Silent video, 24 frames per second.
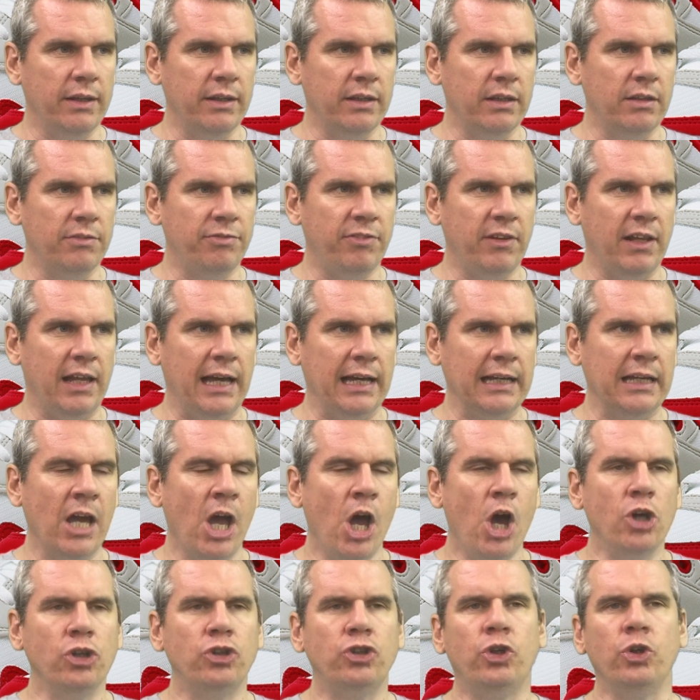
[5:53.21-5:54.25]
that the flag
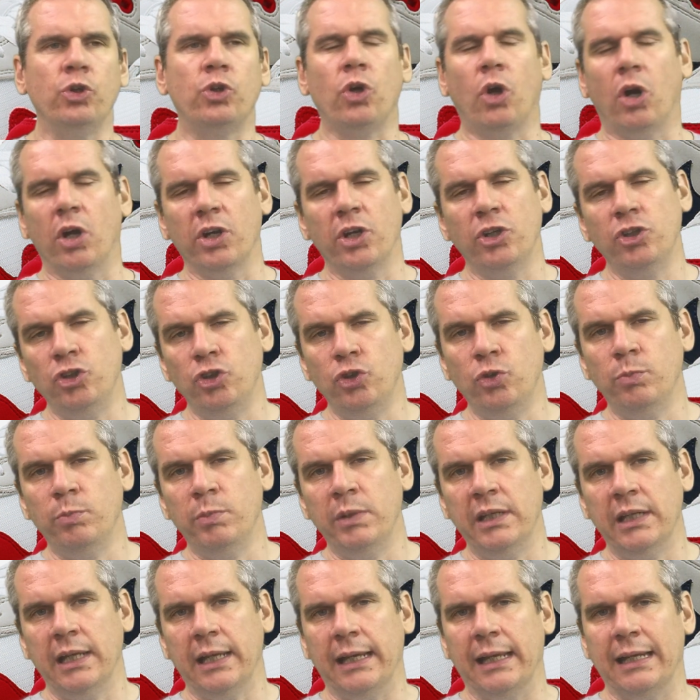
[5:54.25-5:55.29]
took on a new
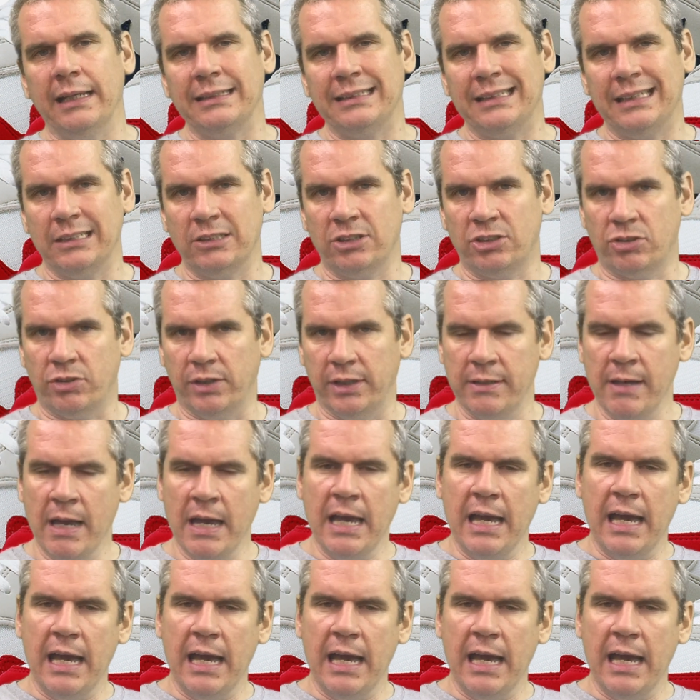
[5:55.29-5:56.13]
meaning in its history.